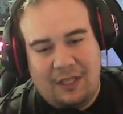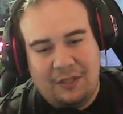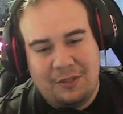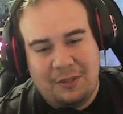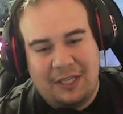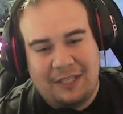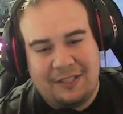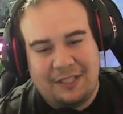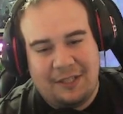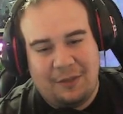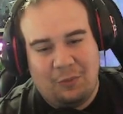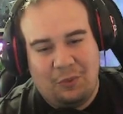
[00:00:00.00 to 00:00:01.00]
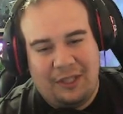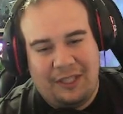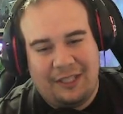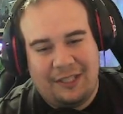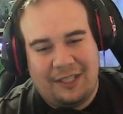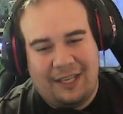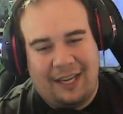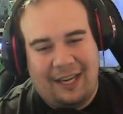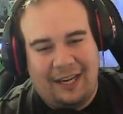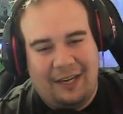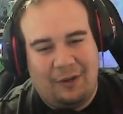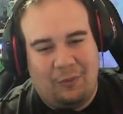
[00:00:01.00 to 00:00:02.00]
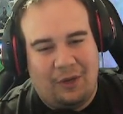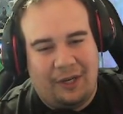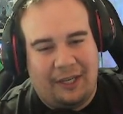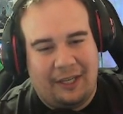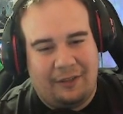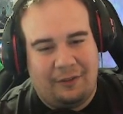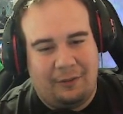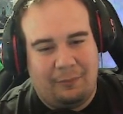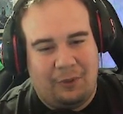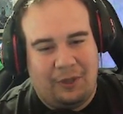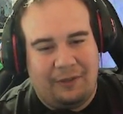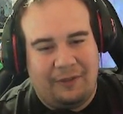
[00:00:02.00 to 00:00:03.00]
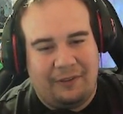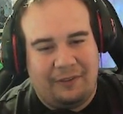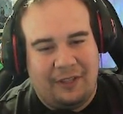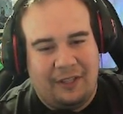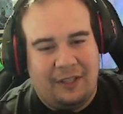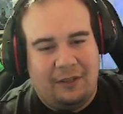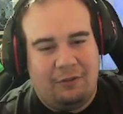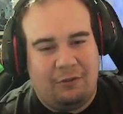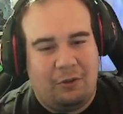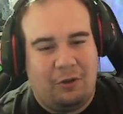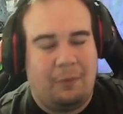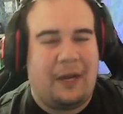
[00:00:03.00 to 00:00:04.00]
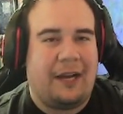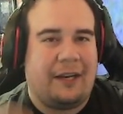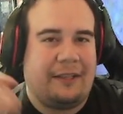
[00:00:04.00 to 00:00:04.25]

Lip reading: So like I said, you really kind of want to get to the point of this. So go back.